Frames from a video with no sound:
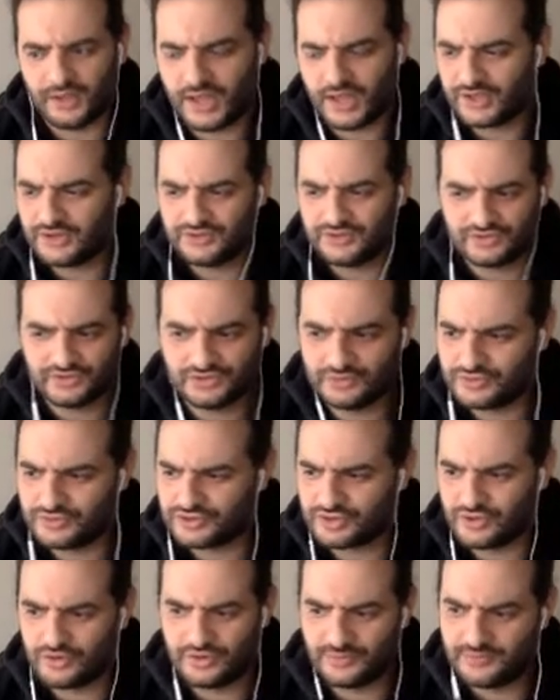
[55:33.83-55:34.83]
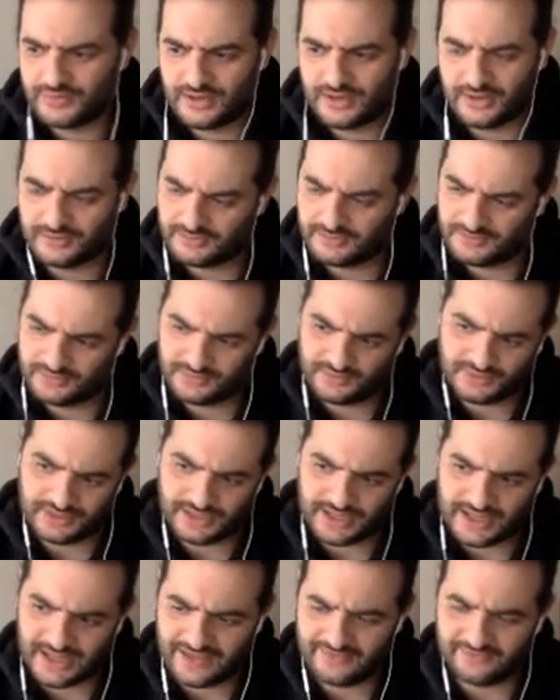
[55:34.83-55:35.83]
I used to do a joke about
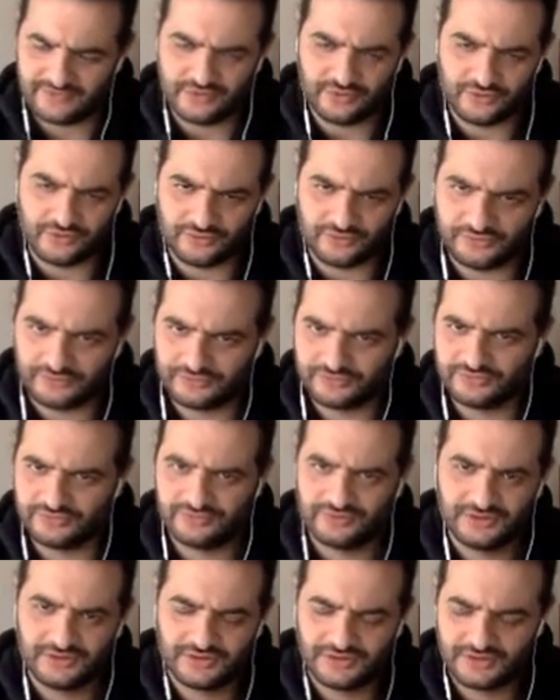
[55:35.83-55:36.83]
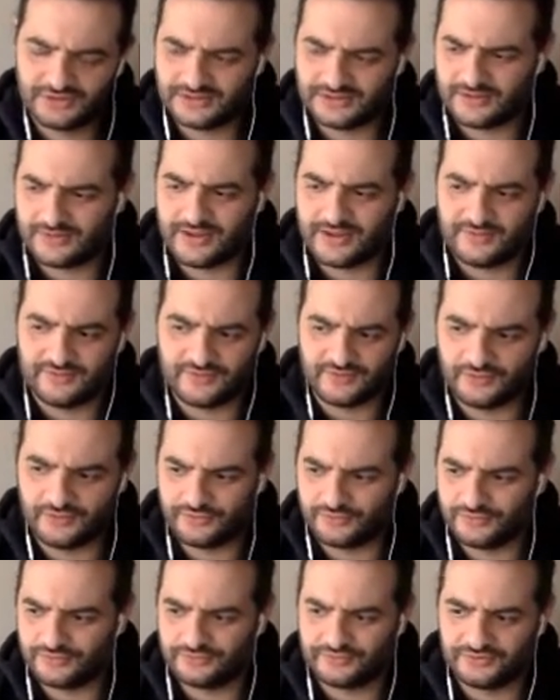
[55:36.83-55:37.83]
like heavy girls and how heavy
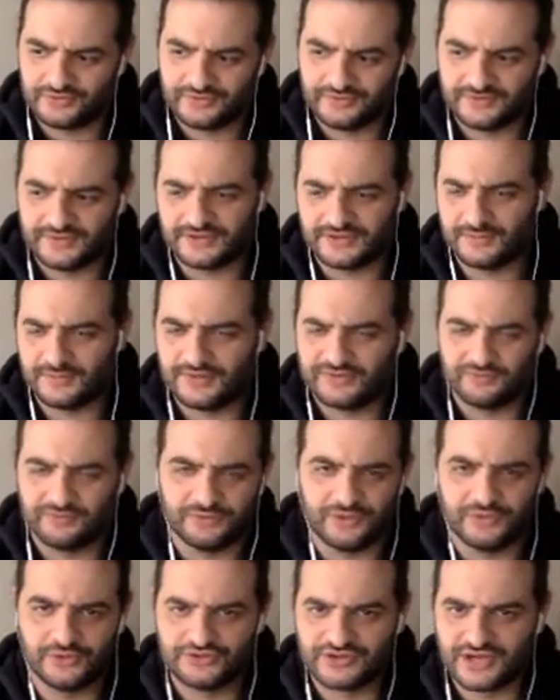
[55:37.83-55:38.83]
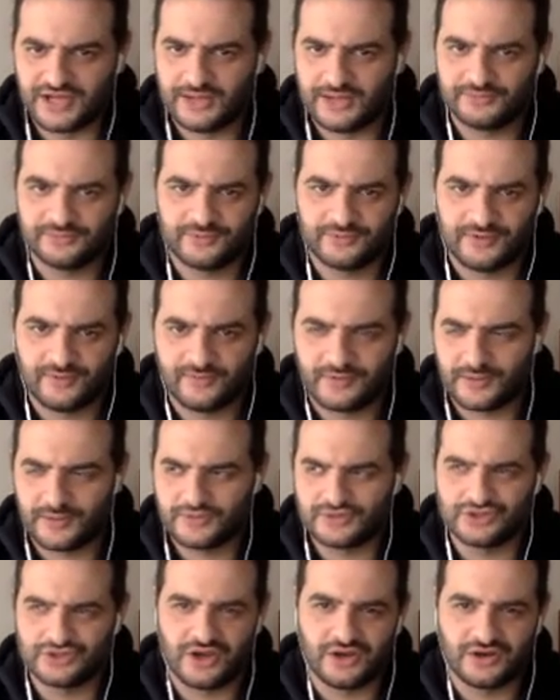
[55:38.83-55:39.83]
girls give like the best blowjobs or whatever when I
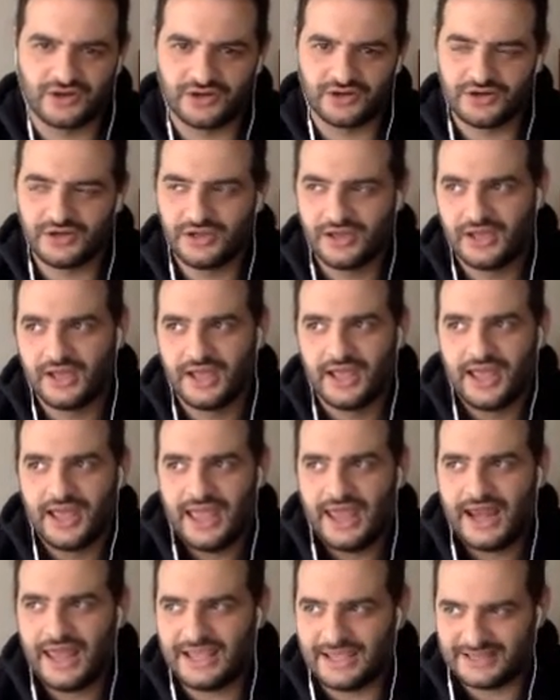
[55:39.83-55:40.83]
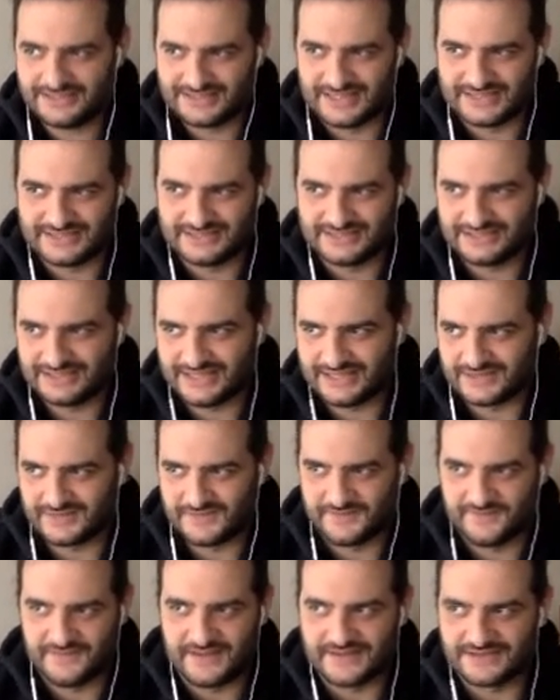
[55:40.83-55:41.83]
was younger. And I guess that's
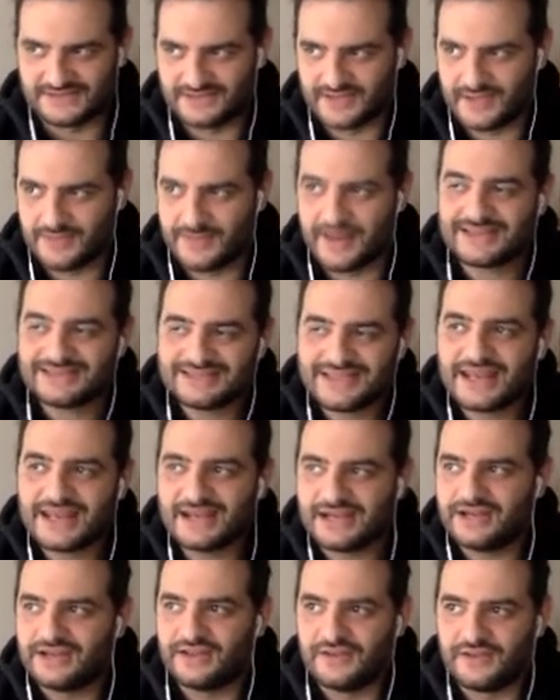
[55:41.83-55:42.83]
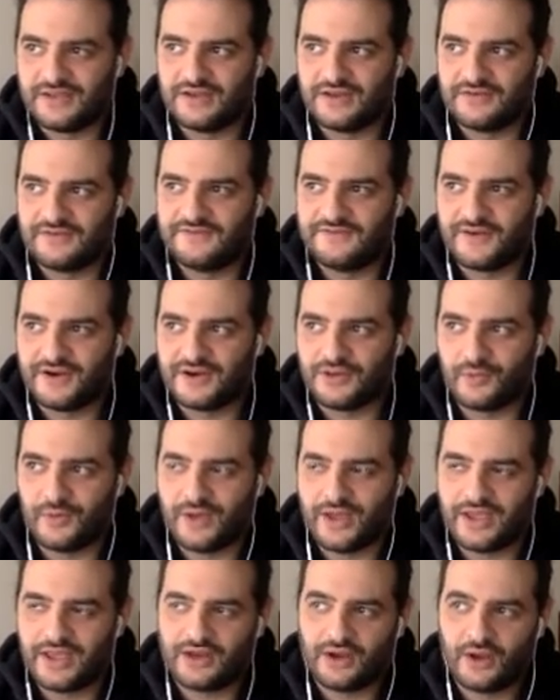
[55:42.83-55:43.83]
offensive. I mean, I said it in a funny
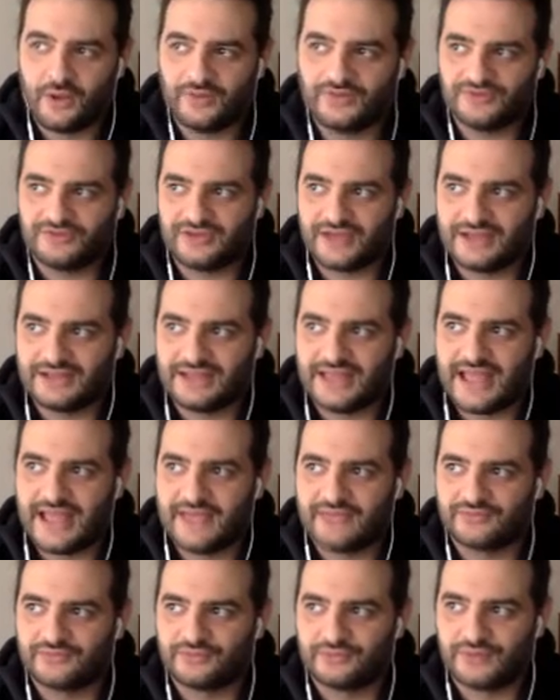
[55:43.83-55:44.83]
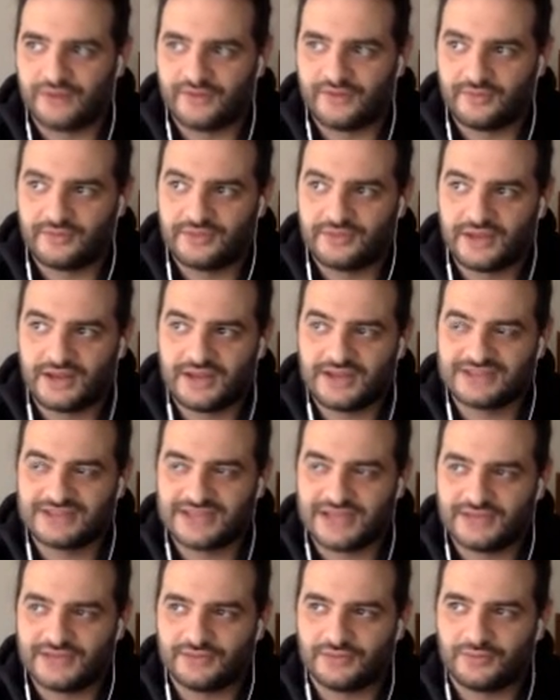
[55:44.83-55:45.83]
way. It always got laughs or whatever, but then I just
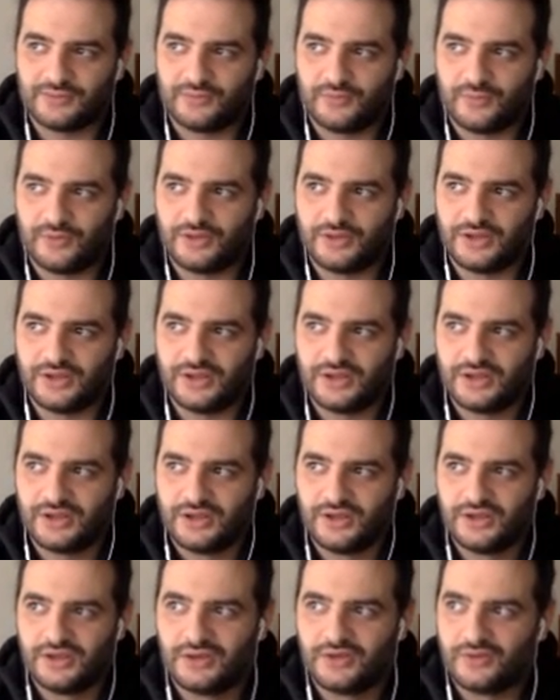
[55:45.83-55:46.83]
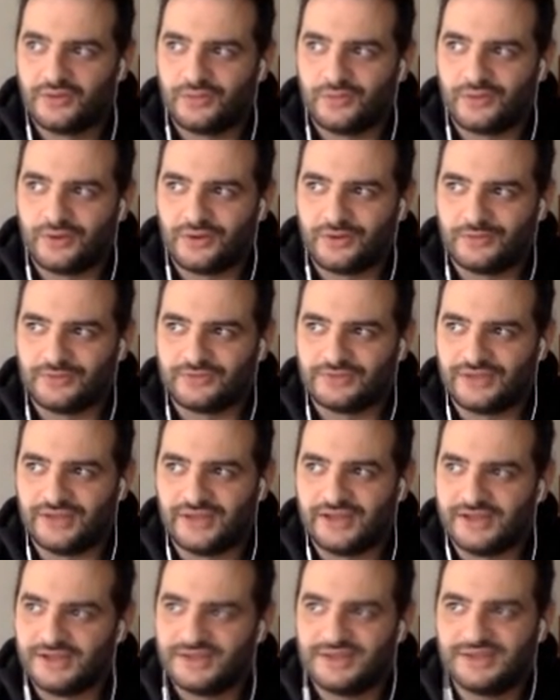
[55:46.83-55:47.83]
got to a point where it was
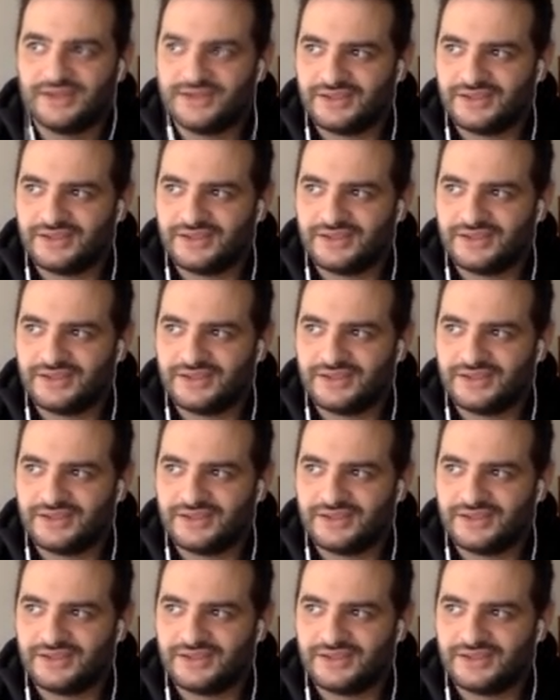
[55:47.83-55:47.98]
like,